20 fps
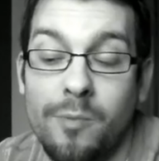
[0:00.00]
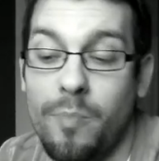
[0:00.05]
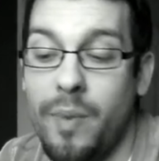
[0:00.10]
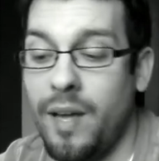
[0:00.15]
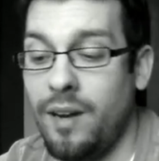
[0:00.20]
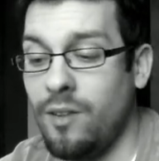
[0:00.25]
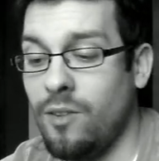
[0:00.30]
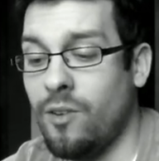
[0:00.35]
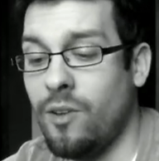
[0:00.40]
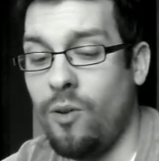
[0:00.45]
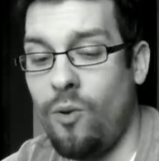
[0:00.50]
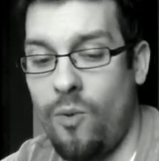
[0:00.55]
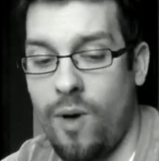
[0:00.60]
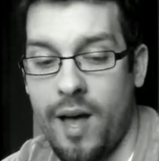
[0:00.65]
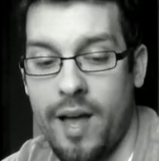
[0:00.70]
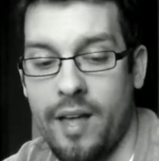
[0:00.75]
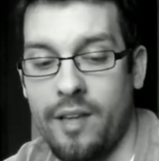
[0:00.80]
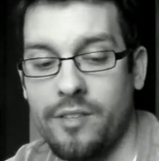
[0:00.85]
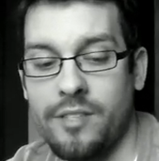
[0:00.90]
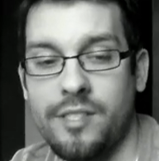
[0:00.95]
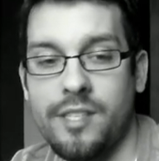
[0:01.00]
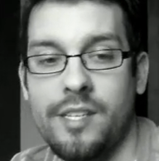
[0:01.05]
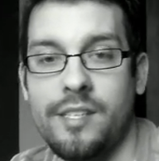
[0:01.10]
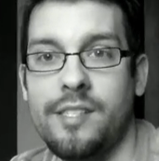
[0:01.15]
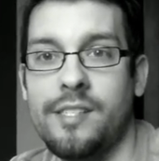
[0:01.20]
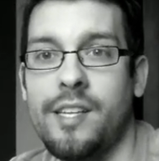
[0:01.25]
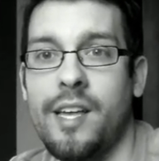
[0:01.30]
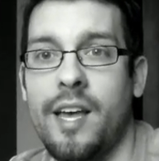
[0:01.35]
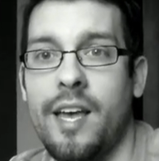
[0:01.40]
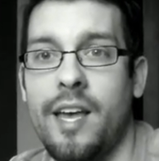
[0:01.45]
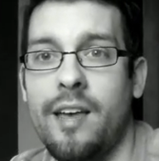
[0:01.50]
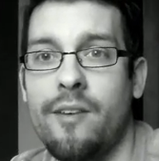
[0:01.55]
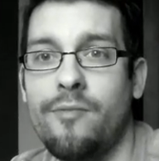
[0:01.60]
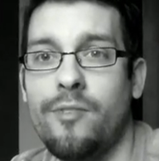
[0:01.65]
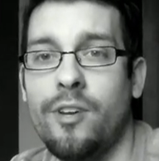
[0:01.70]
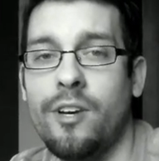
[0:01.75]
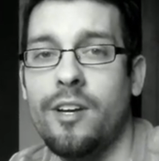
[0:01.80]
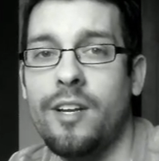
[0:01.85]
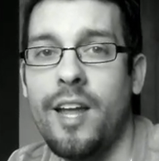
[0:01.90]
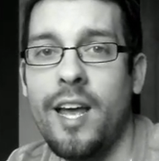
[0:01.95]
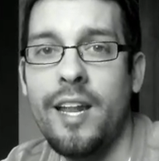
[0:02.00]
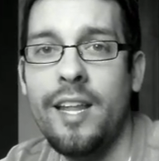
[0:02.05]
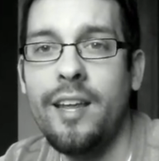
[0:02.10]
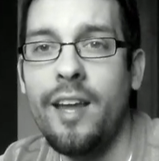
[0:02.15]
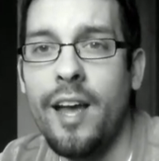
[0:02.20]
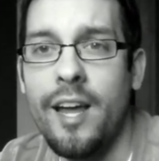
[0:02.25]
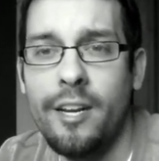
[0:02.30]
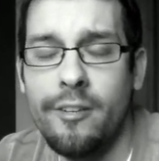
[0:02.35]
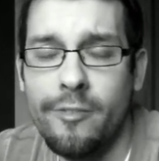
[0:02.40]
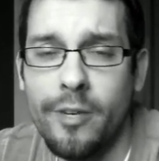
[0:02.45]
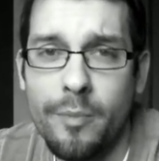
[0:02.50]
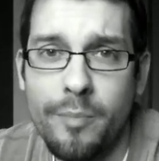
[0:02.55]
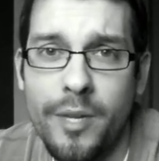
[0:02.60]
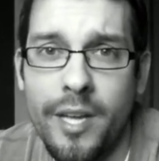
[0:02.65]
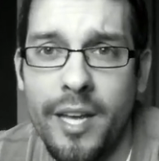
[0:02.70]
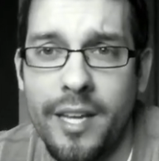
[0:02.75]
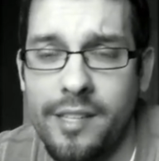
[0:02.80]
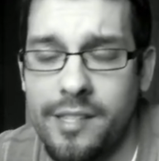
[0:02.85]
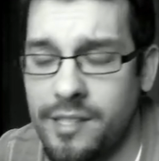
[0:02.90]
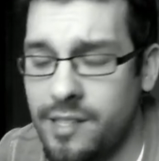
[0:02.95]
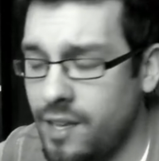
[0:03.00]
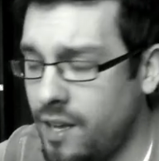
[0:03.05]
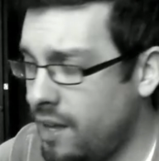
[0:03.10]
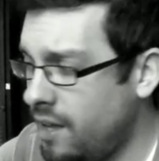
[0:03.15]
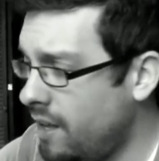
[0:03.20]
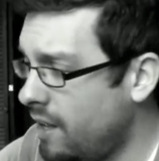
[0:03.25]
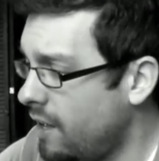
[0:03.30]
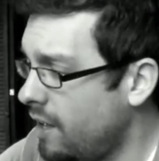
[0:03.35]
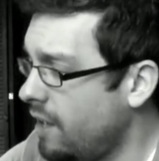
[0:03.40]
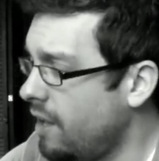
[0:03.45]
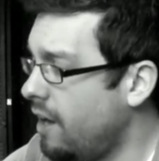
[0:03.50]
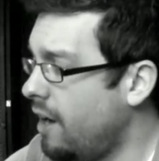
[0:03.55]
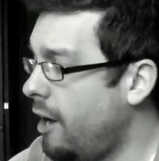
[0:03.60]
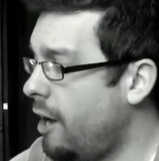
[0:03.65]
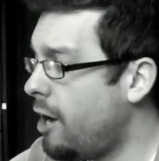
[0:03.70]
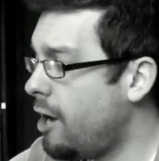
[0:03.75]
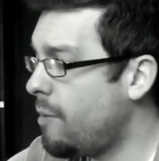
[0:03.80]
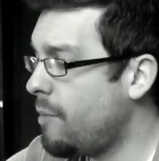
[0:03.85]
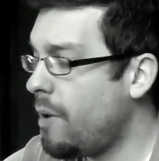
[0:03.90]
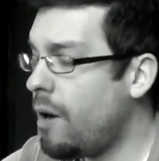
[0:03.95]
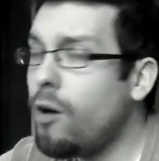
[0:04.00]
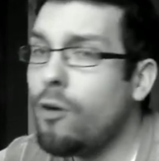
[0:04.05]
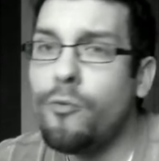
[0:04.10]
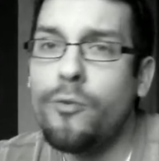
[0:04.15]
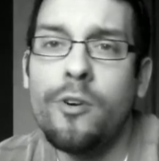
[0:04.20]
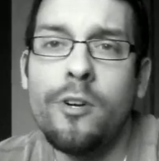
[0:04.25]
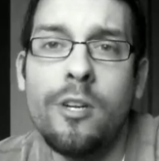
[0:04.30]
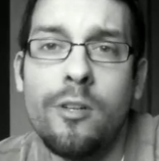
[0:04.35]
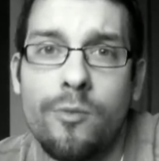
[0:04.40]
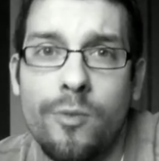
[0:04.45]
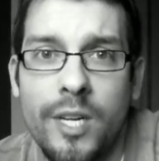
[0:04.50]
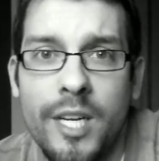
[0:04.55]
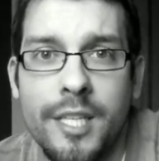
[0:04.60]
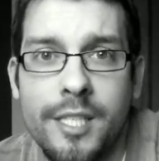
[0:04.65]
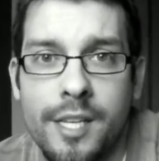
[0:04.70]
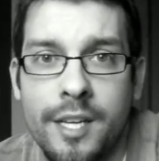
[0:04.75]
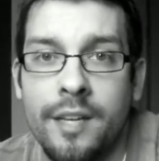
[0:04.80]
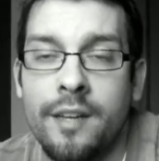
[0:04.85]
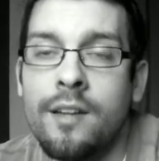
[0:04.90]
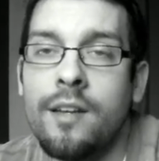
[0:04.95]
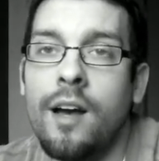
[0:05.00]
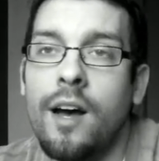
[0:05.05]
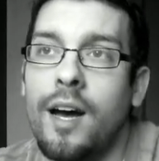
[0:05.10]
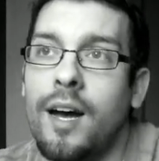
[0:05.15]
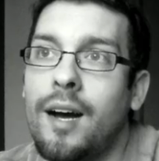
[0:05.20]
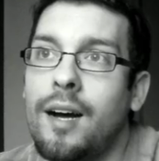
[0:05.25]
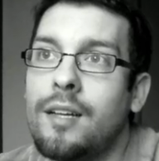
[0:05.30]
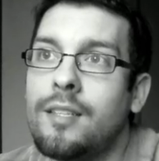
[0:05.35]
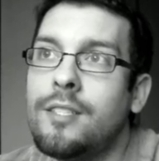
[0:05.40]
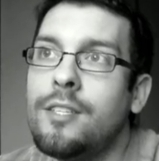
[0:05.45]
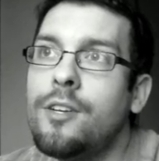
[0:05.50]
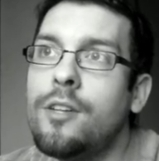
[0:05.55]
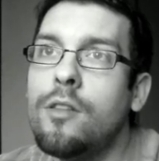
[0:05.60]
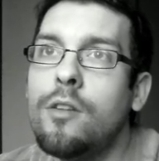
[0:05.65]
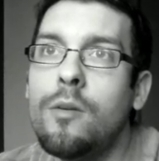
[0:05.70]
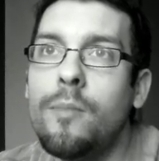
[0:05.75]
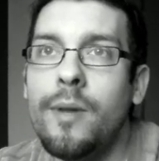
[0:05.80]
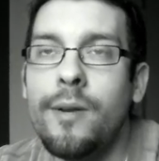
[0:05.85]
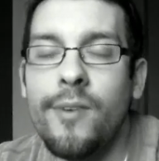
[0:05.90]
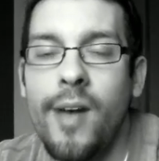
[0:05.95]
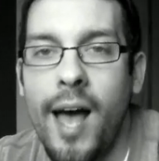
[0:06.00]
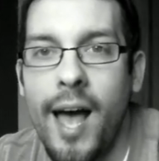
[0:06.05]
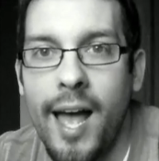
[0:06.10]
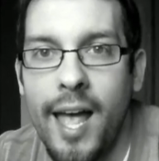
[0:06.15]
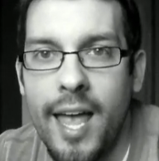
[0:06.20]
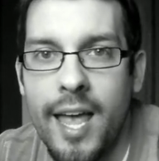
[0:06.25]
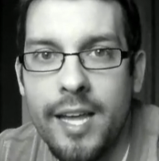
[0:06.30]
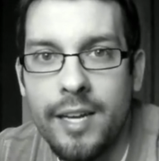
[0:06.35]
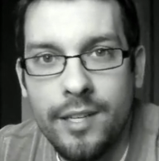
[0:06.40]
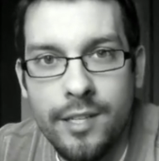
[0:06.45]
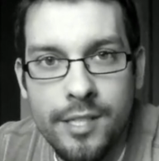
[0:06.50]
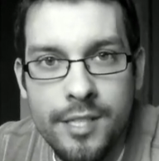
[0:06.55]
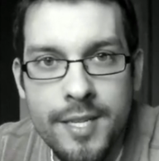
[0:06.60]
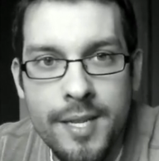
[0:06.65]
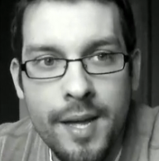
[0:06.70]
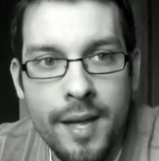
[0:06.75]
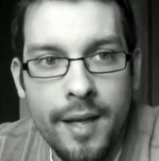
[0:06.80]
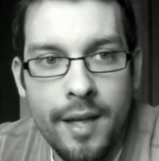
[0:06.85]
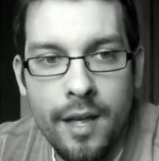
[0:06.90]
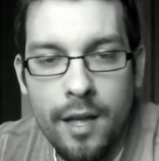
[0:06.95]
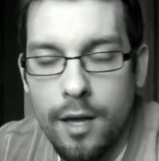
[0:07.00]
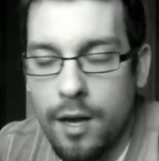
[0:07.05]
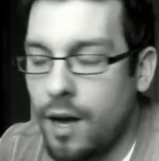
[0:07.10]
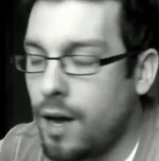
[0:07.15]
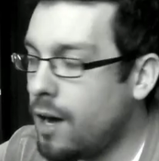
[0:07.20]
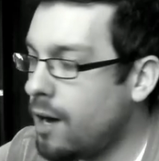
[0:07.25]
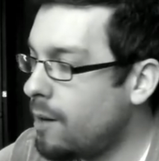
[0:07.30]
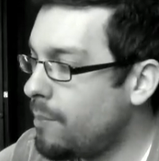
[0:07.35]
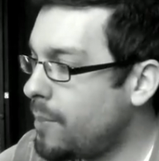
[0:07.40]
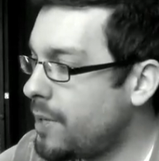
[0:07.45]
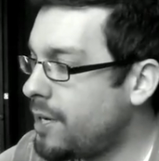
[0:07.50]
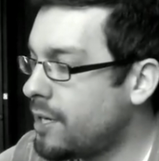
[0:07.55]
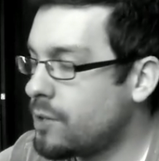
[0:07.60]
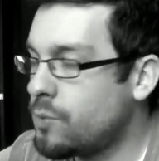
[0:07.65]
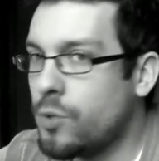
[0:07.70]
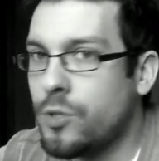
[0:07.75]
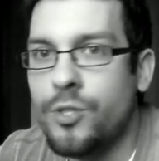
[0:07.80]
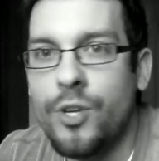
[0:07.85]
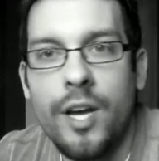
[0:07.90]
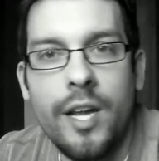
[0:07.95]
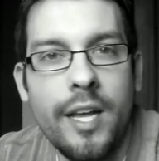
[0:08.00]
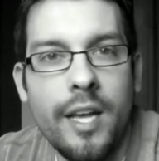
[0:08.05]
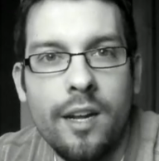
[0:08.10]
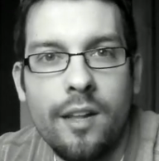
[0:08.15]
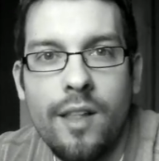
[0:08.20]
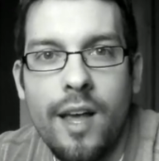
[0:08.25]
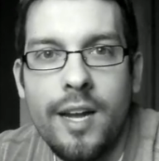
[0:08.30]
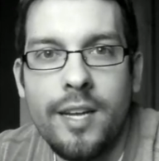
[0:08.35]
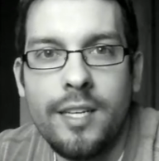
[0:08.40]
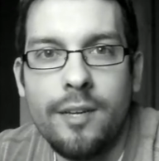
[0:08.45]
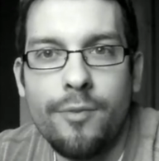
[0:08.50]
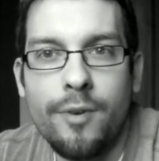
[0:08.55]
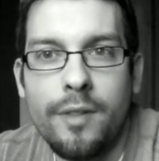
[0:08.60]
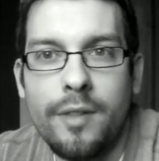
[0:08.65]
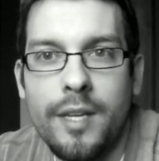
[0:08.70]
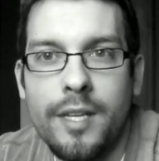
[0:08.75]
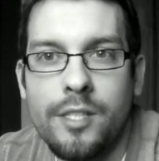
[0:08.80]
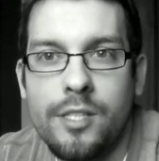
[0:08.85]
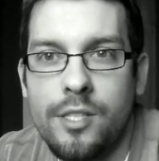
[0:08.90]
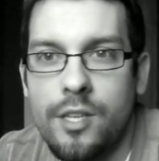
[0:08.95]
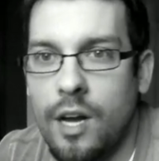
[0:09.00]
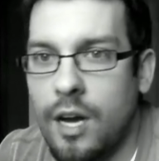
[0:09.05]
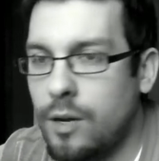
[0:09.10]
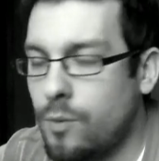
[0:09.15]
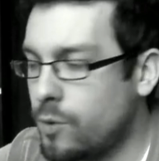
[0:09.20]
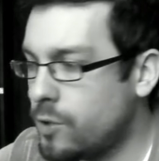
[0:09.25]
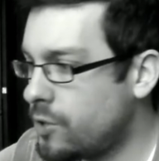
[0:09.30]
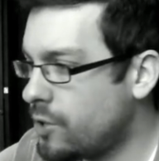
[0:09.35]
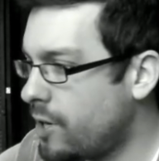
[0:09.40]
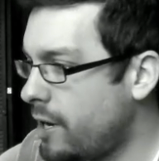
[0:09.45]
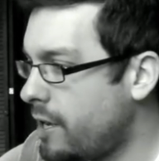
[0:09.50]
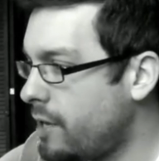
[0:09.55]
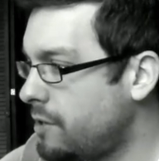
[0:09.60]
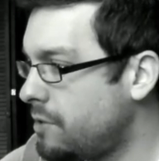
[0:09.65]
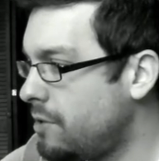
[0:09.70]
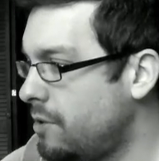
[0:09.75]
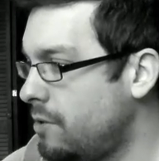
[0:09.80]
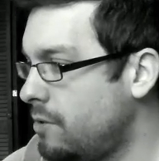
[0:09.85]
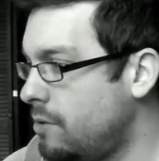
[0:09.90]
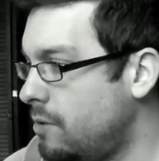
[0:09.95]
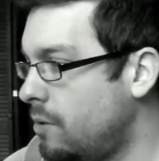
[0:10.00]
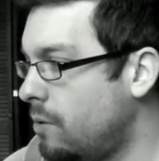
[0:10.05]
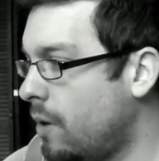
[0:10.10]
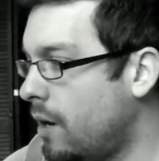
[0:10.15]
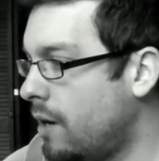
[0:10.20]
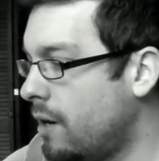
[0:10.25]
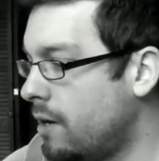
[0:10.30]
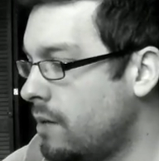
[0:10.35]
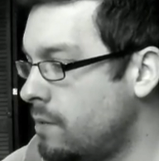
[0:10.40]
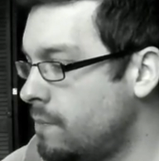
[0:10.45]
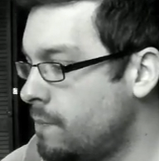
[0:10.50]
It's been a little while since I have done any kind of updates, all for good reason. Took a little bit of a hiatus because we're trying to get a lot of different things done. We're trying to